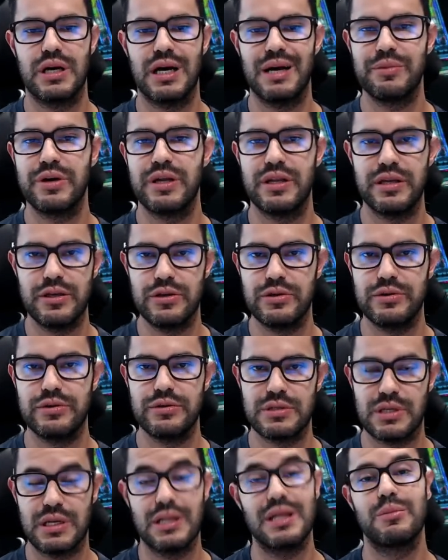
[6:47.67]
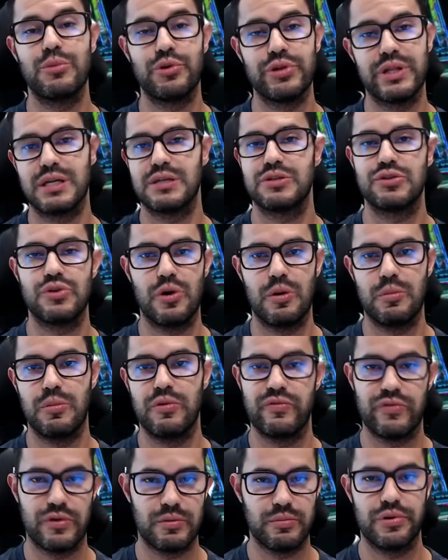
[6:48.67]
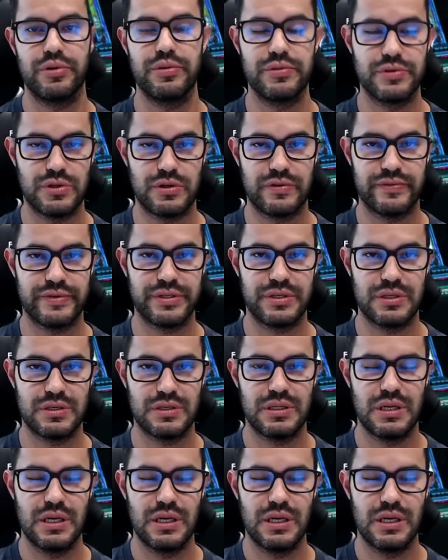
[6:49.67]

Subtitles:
I'm going to use a label that is common for both services.